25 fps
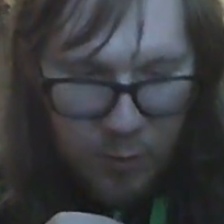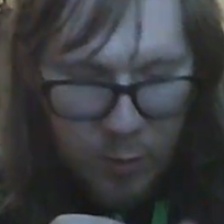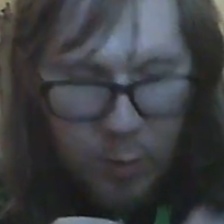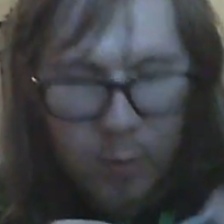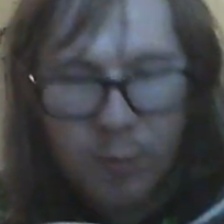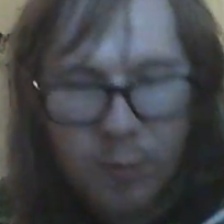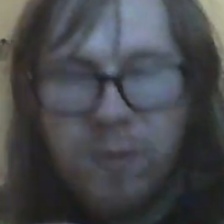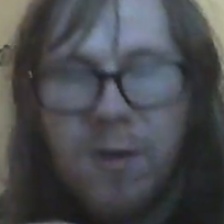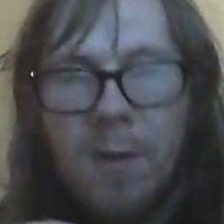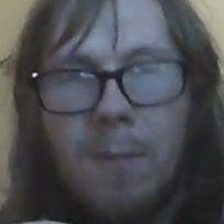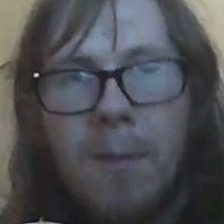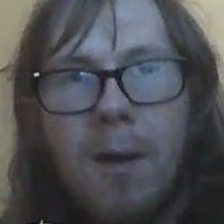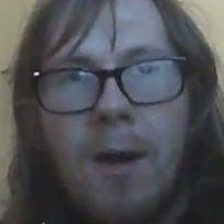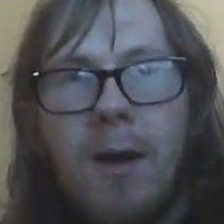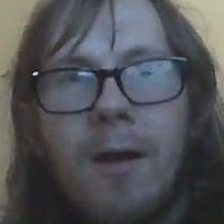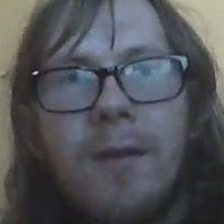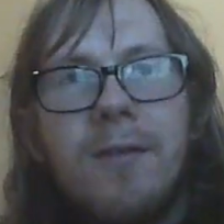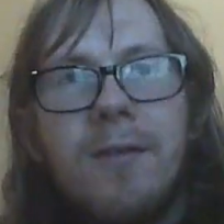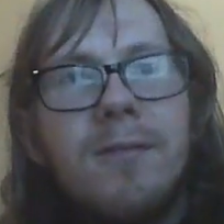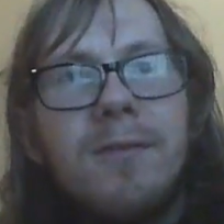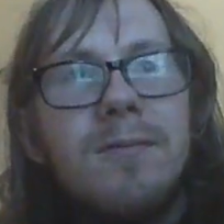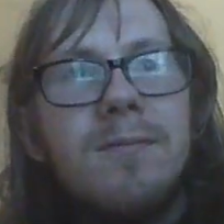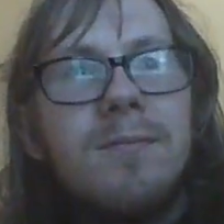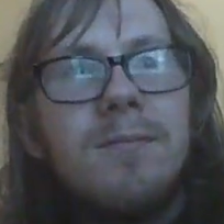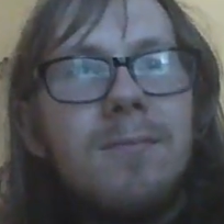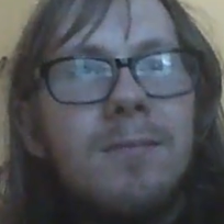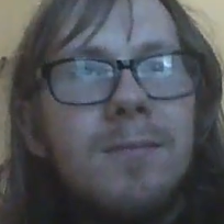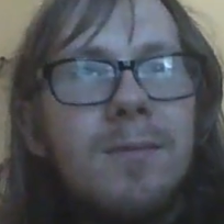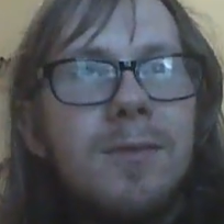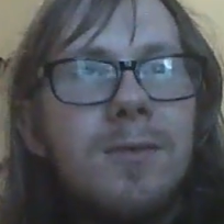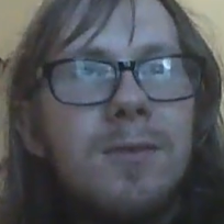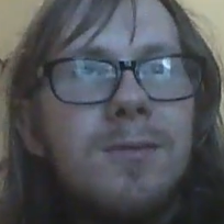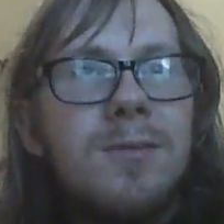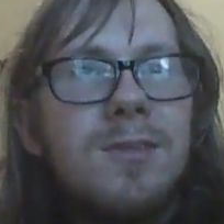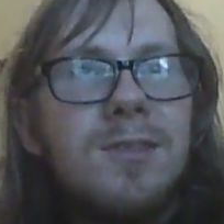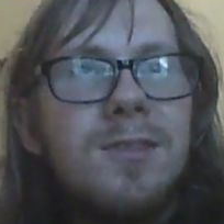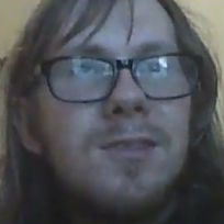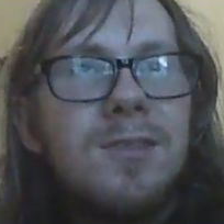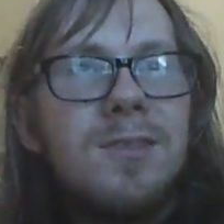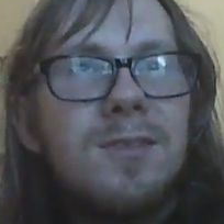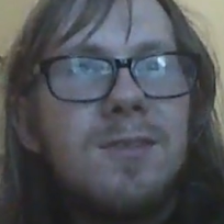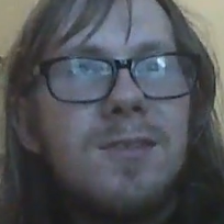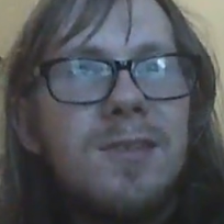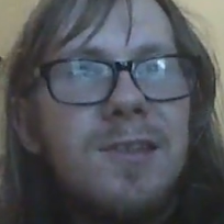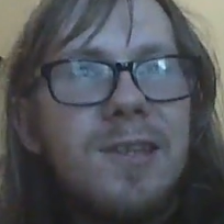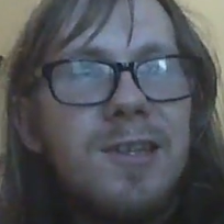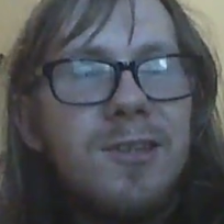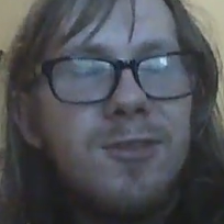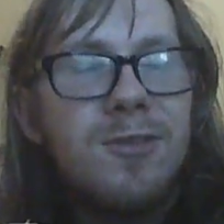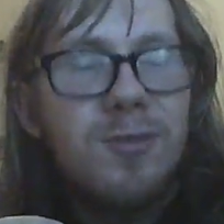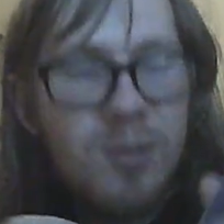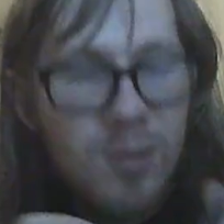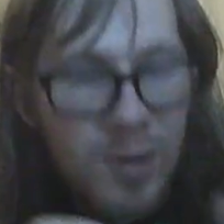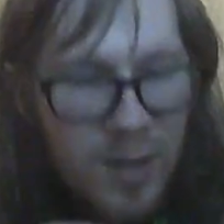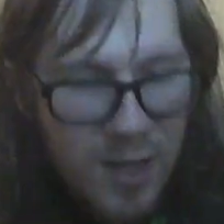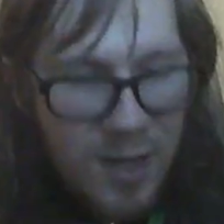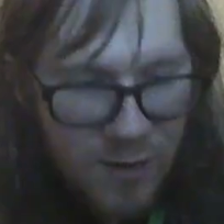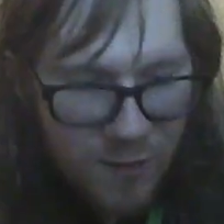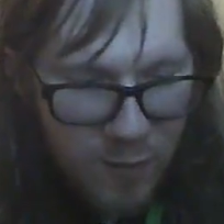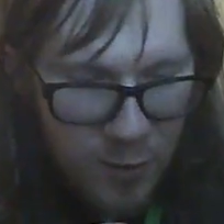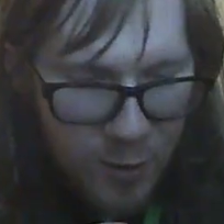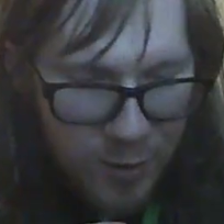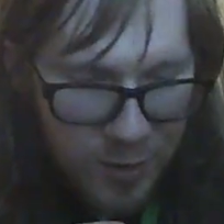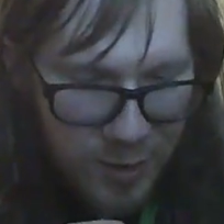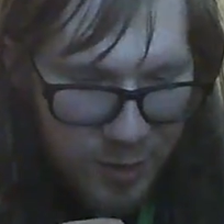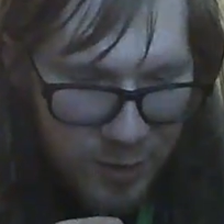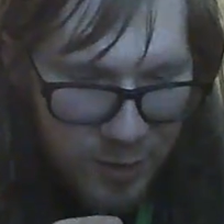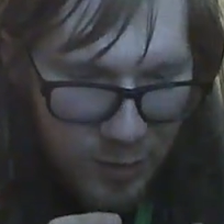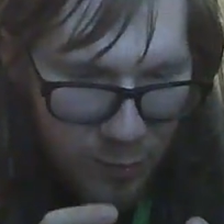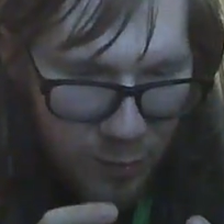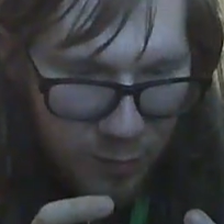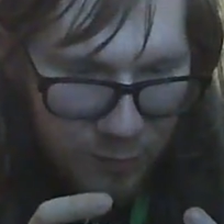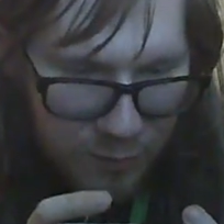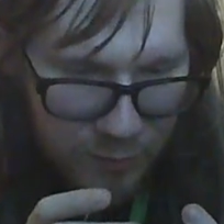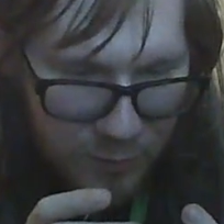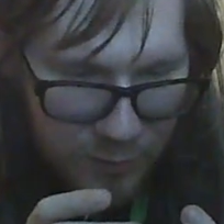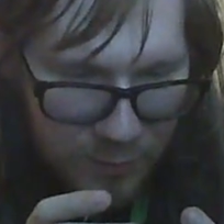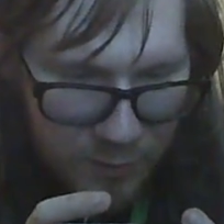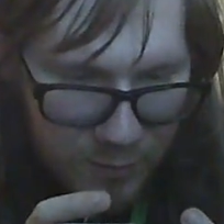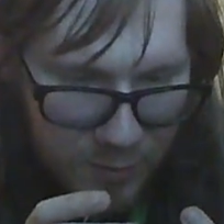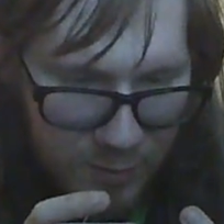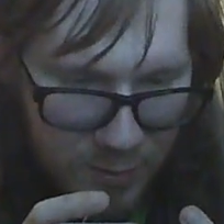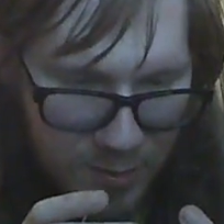Dolphamon, who's literally a fucking dolphin.